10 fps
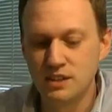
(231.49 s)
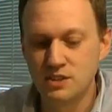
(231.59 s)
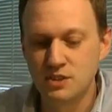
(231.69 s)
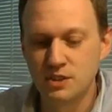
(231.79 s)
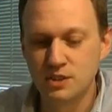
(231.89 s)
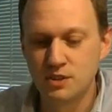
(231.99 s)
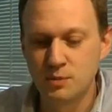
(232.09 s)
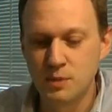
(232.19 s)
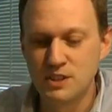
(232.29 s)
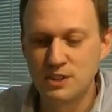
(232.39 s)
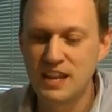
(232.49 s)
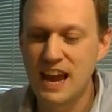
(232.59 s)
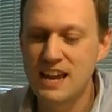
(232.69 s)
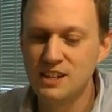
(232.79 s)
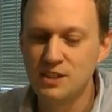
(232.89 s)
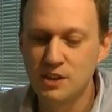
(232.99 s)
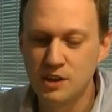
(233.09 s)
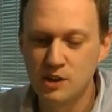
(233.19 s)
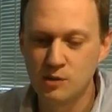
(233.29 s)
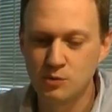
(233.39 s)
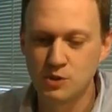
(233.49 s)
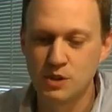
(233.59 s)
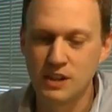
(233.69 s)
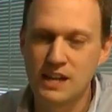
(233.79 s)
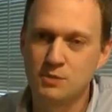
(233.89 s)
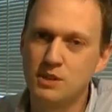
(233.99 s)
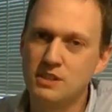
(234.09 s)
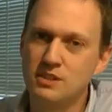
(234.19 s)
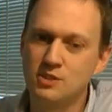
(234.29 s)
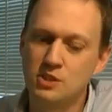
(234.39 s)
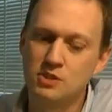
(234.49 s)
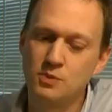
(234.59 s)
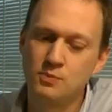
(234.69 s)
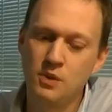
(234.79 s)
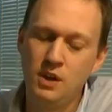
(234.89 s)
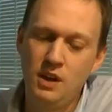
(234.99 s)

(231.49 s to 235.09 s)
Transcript: It's the piece at the end of the arm, so it's the last piece in the system.